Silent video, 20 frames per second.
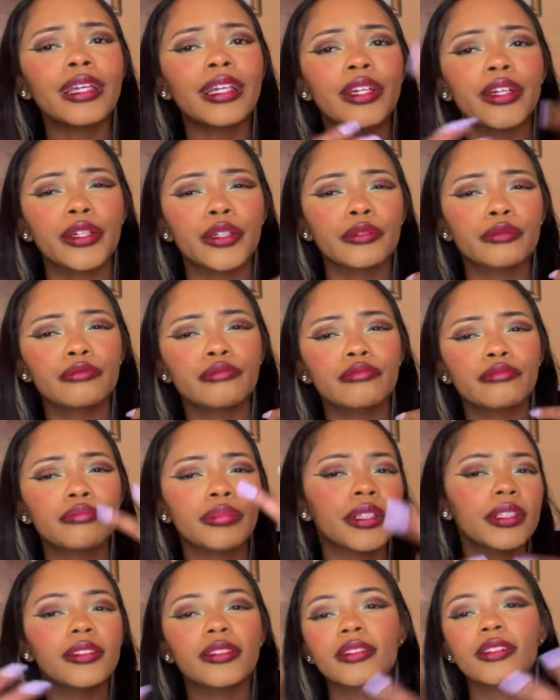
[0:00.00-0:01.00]
here,
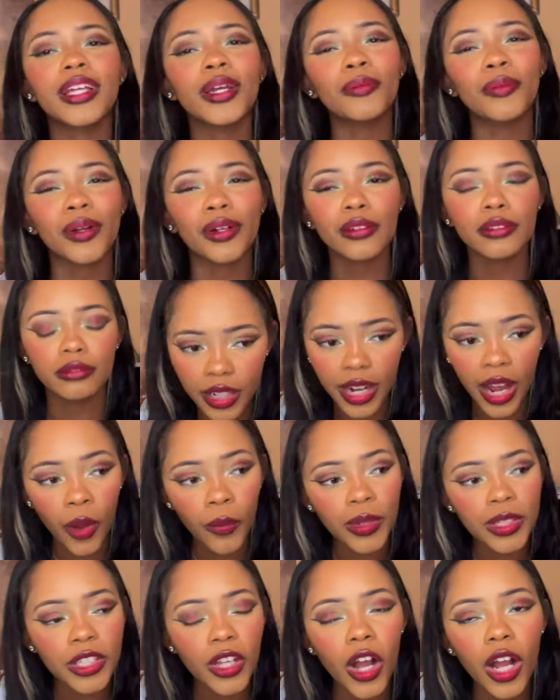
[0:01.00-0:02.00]
but they weren't. Now
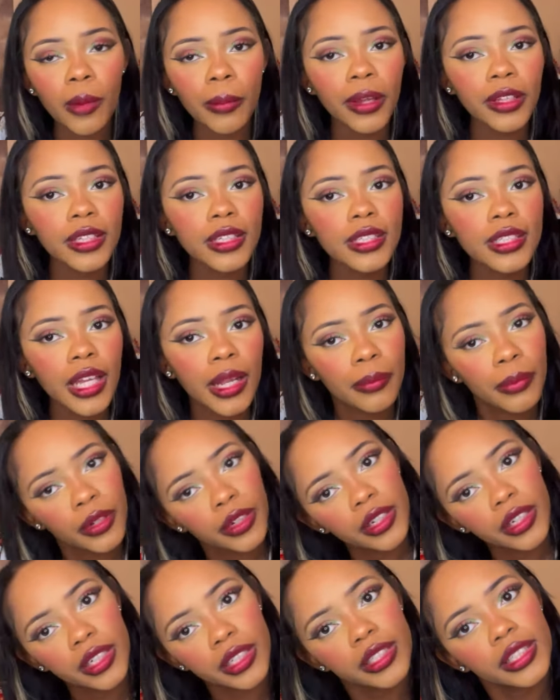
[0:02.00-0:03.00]
we talk about this
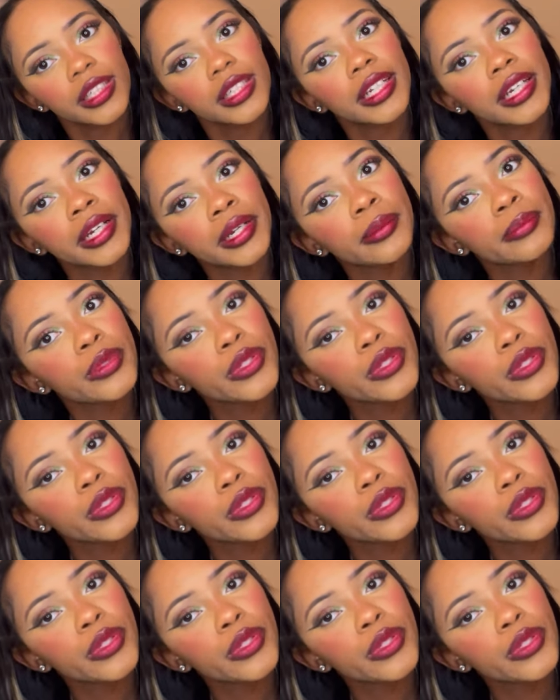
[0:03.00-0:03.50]
neighborhood, the damn